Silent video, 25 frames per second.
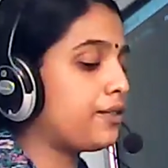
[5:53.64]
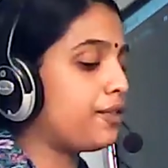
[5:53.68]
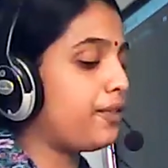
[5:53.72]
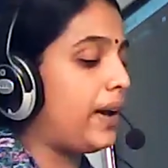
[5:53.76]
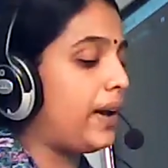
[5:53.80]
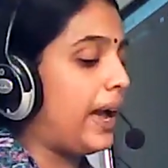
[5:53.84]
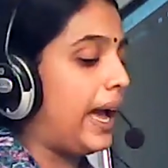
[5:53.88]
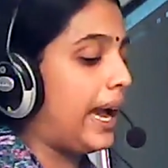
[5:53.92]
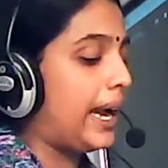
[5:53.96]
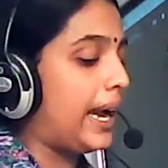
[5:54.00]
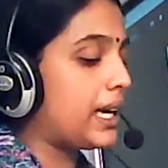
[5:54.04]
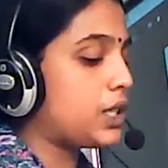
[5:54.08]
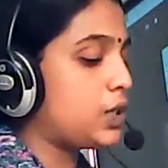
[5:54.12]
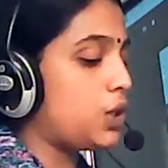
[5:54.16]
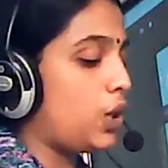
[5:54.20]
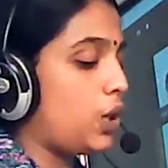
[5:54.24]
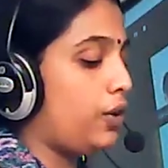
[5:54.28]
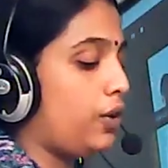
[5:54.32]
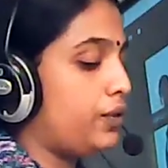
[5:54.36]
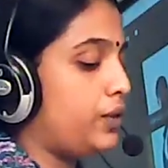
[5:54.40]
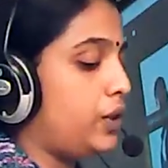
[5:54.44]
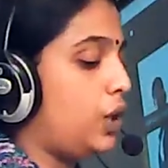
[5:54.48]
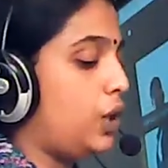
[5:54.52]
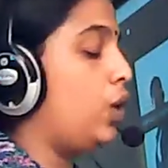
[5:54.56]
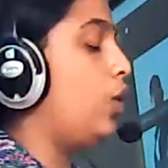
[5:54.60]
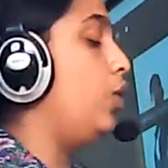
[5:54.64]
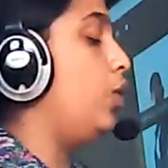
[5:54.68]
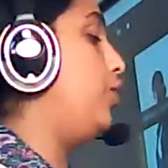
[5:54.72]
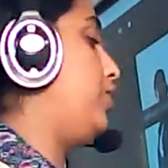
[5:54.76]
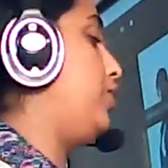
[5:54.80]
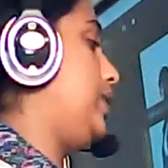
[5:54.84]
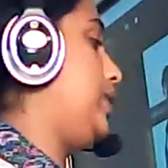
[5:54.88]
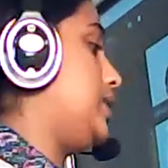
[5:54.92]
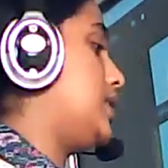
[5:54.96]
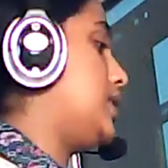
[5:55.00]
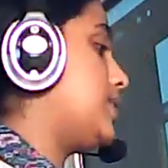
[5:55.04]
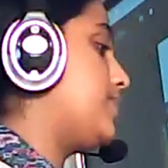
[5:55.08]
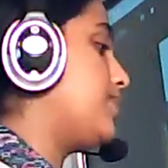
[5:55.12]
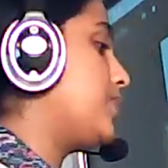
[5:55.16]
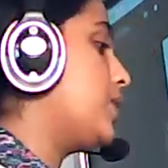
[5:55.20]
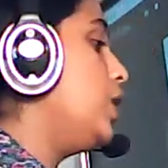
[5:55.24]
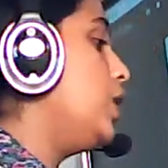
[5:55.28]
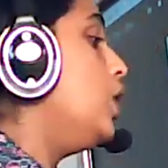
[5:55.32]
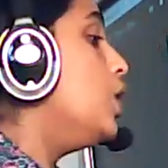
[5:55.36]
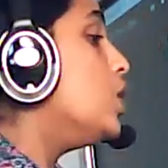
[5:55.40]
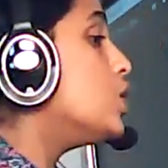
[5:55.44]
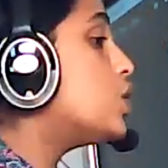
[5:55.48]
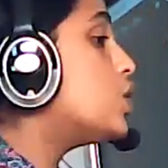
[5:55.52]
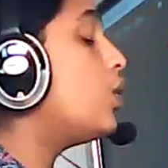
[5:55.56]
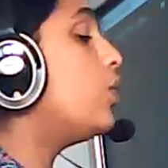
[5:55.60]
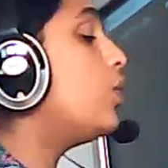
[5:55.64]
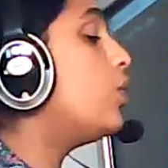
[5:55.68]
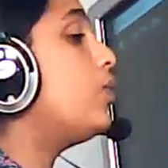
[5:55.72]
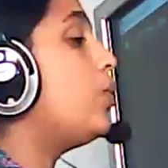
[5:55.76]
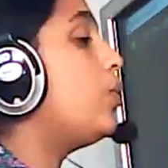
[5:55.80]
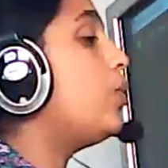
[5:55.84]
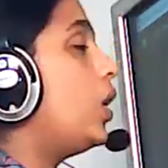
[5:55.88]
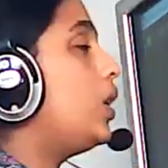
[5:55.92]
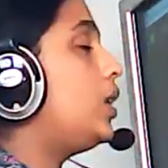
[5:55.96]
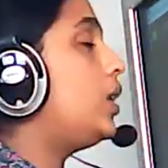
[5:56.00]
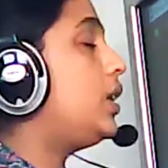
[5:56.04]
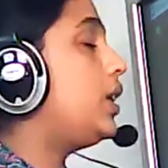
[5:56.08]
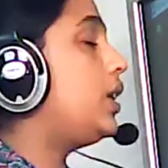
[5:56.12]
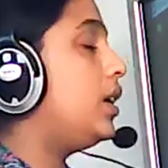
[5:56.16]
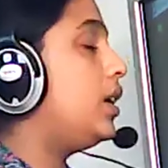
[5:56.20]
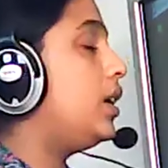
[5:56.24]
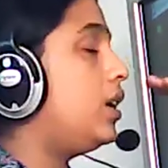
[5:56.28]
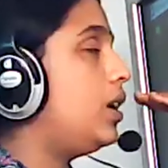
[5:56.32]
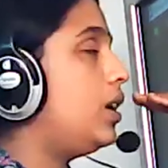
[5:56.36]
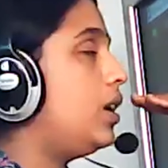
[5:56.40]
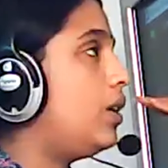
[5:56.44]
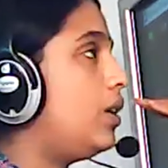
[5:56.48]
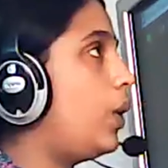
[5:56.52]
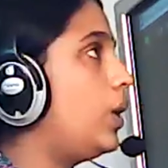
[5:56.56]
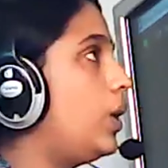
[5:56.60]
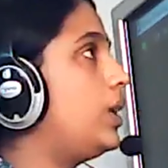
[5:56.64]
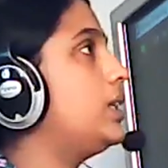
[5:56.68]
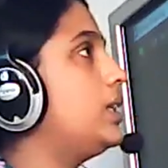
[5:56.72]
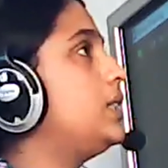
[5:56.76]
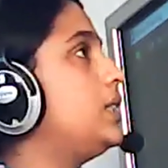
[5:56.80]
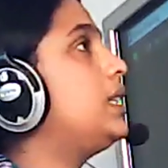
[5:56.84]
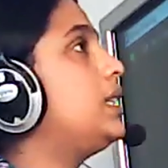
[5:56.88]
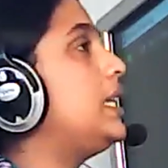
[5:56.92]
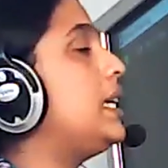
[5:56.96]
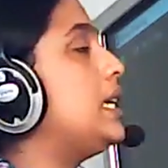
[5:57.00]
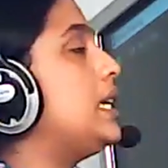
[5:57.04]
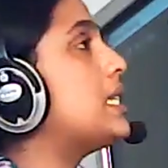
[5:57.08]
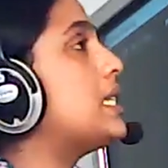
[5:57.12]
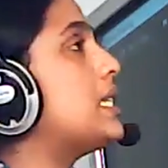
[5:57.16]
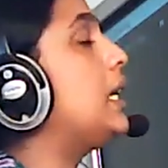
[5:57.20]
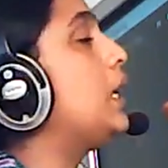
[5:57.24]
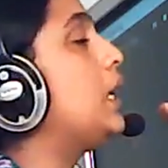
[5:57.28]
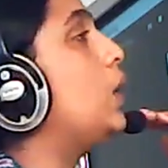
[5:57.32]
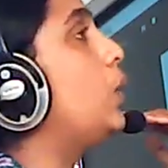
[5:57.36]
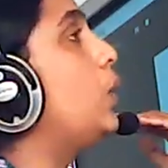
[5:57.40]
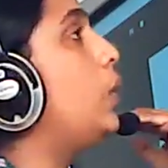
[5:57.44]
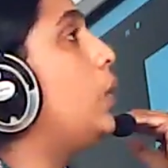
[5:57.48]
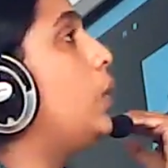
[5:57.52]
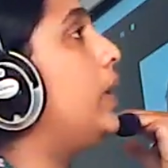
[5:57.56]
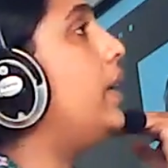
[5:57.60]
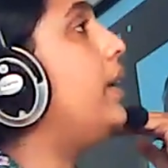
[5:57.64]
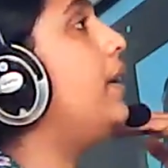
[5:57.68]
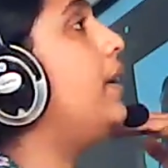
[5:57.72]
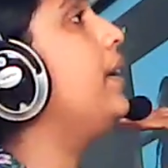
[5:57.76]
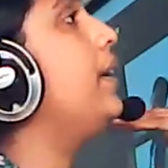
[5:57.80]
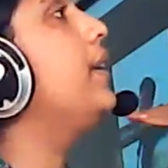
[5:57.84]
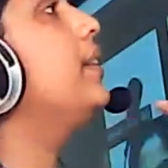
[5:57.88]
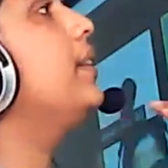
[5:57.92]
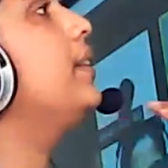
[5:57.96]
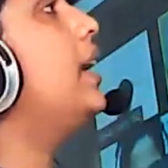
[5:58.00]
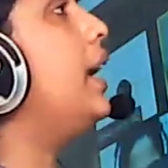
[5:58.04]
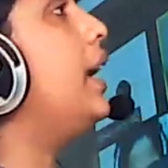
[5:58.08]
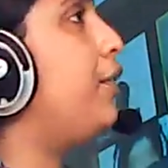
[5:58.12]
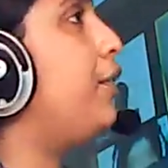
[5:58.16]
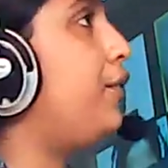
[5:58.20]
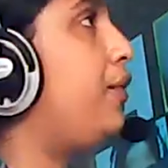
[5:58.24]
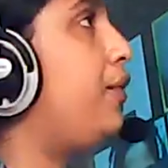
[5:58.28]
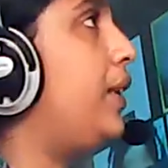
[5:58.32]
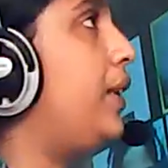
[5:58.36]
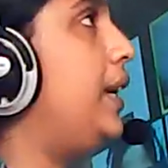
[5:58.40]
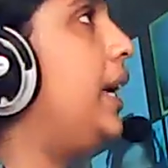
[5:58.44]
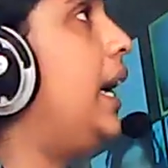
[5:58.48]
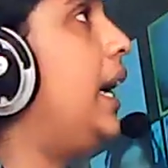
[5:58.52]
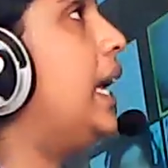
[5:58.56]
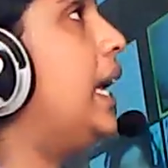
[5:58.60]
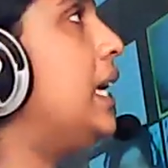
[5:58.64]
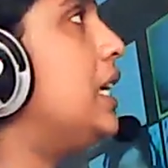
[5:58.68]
fact of the offense. So what, uh, what are the things included in the FIR?